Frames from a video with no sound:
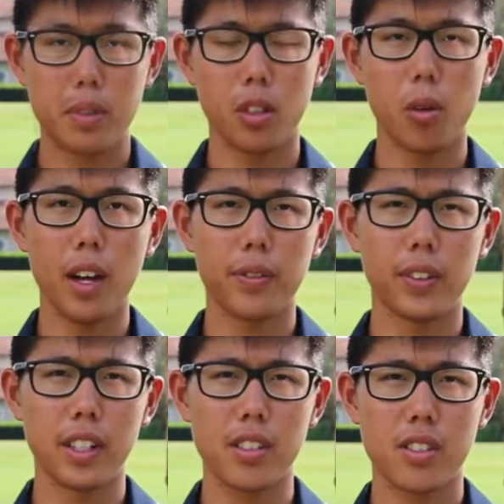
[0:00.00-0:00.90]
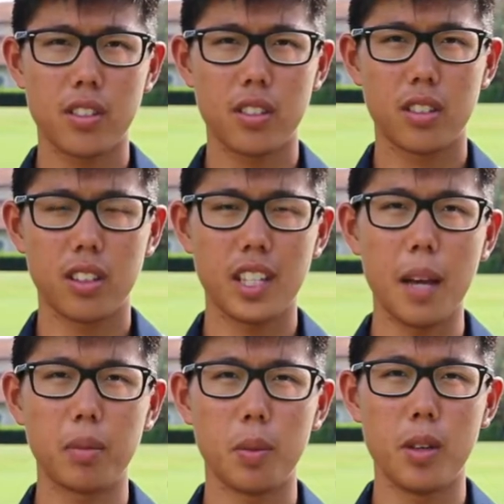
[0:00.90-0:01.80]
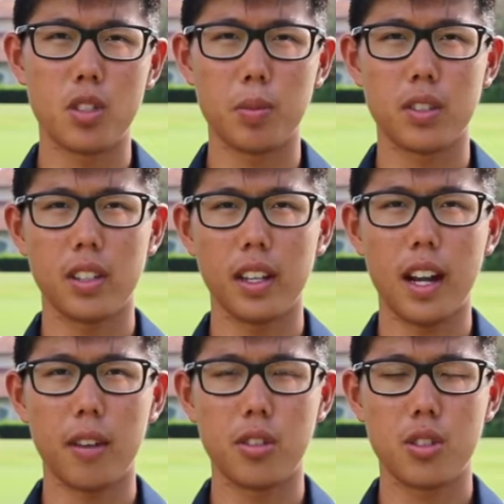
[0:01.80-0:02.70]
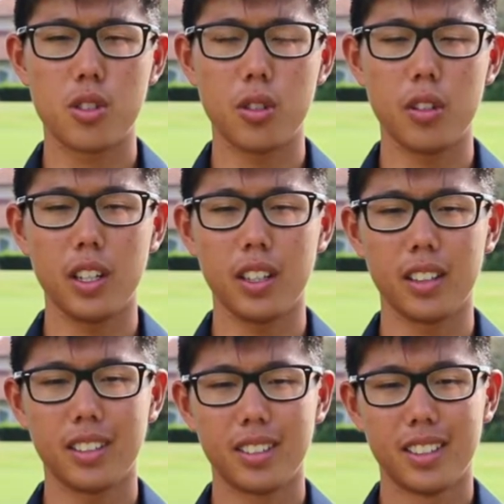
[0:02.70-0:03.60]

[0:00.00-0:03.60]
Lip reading: So when I first came to Bishop's Gate, I was shooting